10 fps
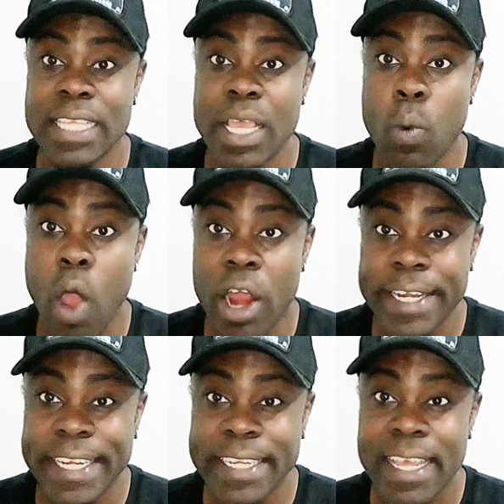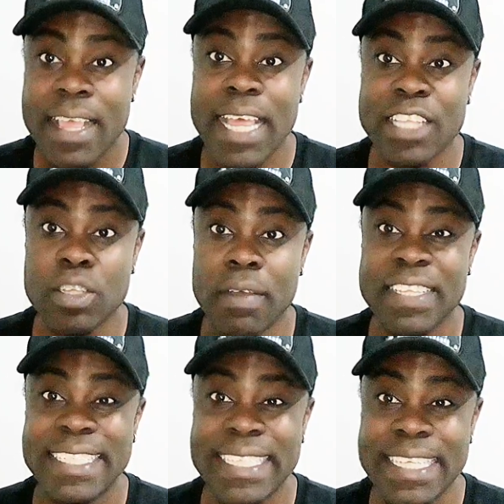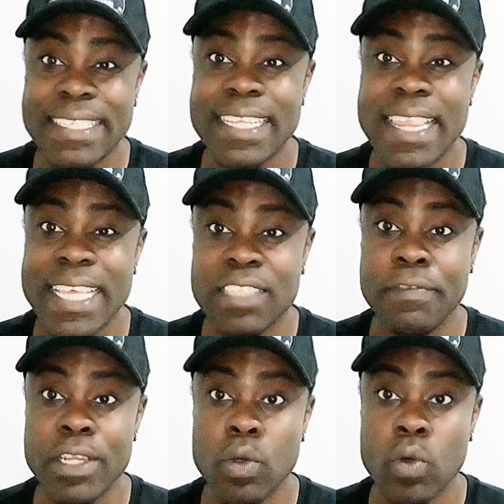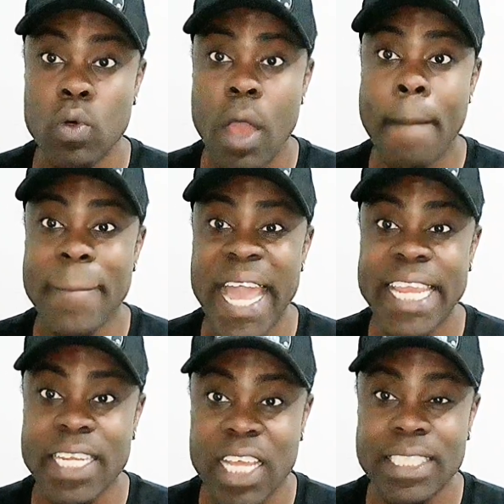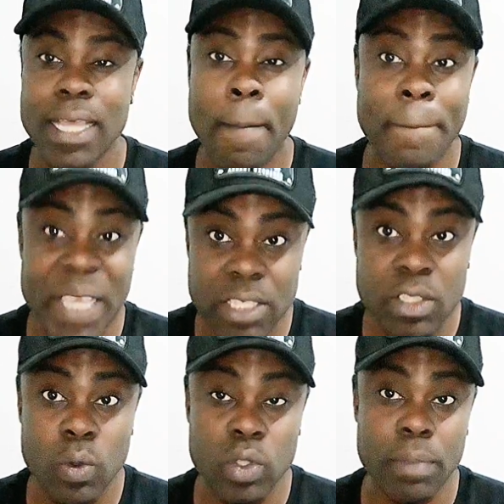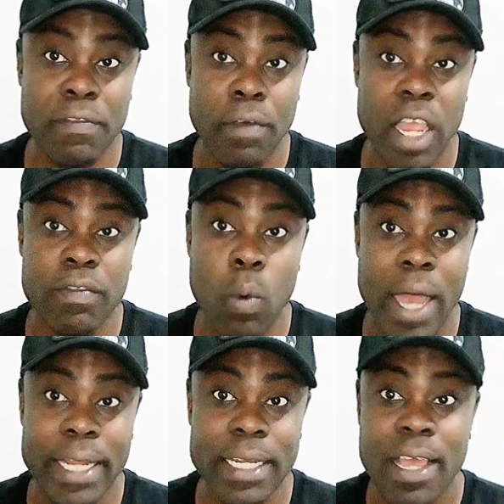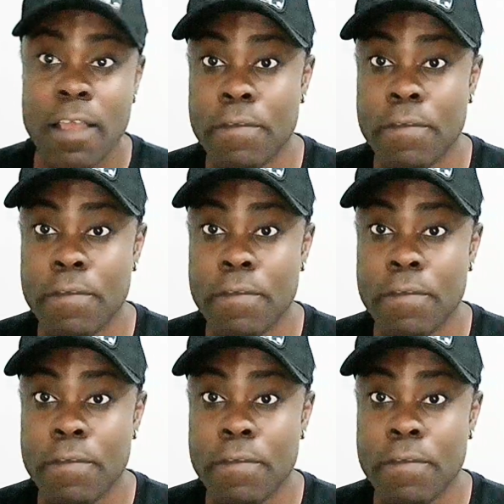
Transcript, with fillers: is a warning that some of the scenes in this video might not be suitable for everyone.